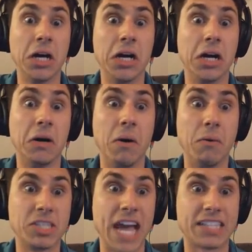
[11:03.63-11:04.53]
Oh, what
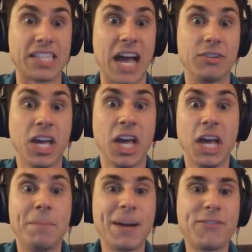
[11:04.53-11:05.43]
was that sound?
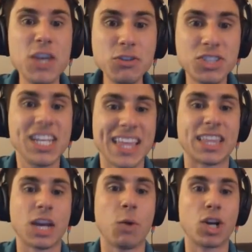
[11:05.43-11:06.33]
But if you see
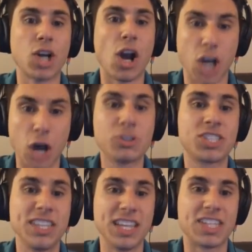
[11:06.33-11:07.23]
that there were
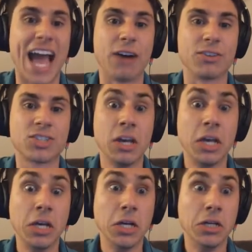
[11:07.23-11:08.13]
ghosts in this house...
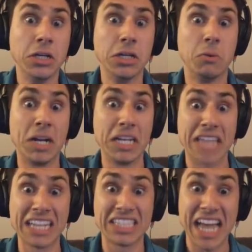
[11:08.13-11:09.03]
What is
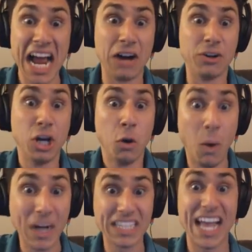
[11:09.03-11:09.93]
that sound?
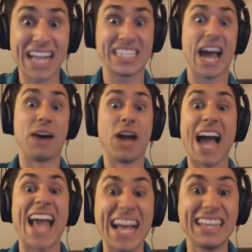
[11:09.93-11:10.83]
What is that sound?
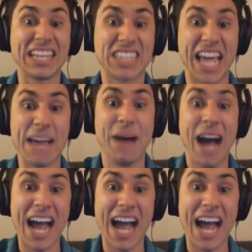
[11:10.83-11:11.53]
I hate this game.